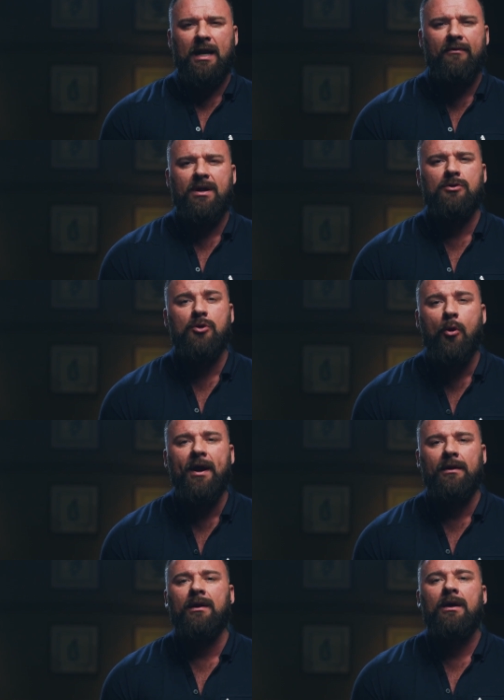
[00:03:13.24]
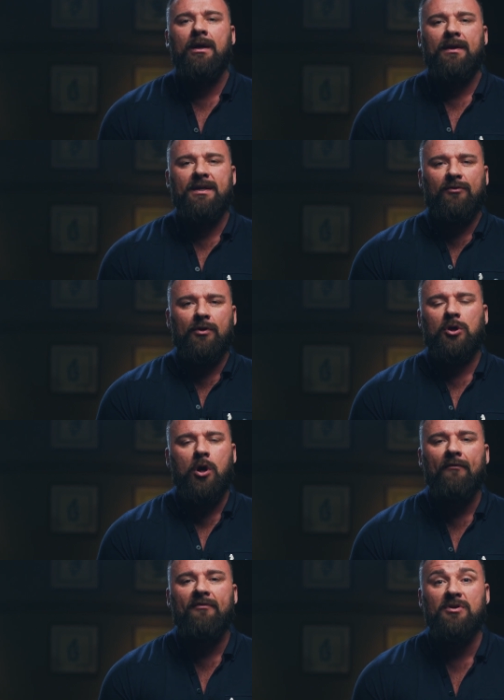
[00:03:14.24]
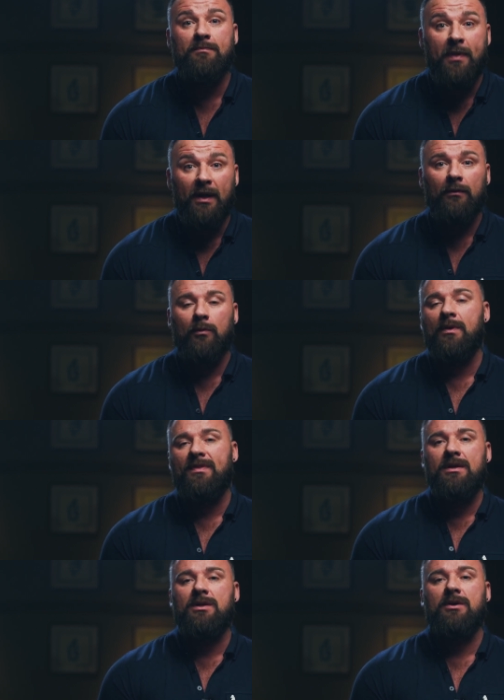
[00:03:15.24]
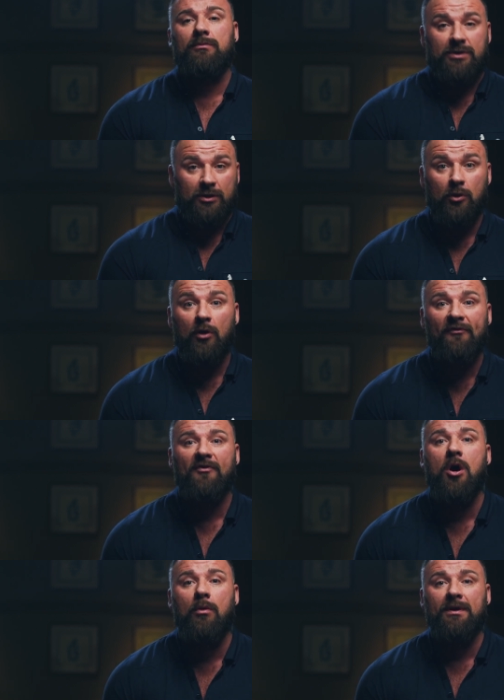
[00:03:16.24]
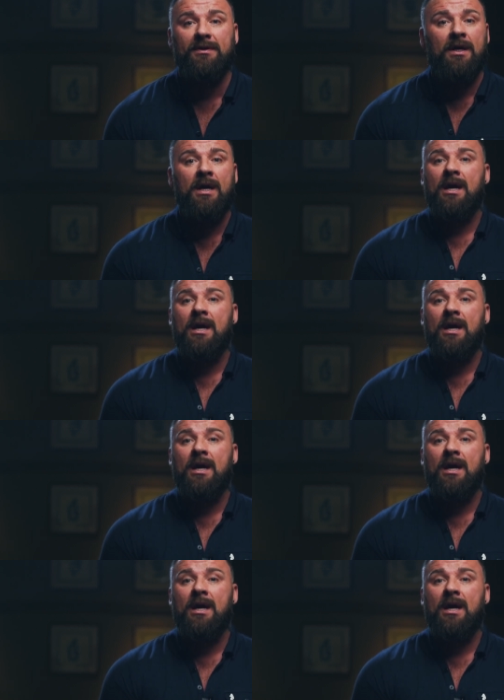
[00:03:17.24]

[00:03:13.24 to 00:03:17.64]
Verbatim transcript: clarity knowing that you've got the confidence built within you to go forward,